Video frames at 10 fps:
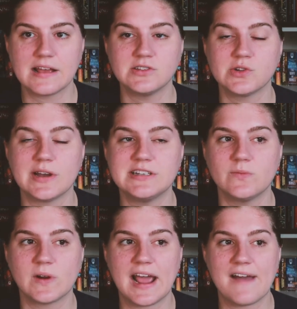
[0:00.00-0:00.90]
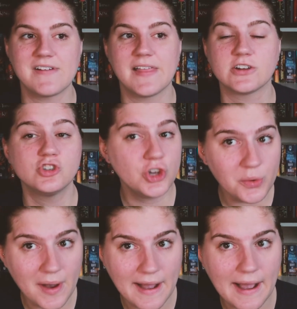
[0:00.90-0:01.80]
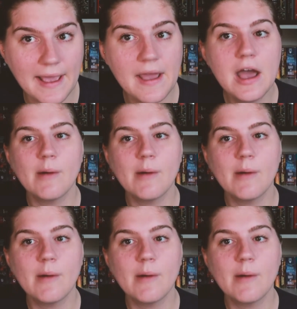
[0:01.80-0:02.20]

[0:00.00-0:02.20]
and so I didn't want to have it like too high,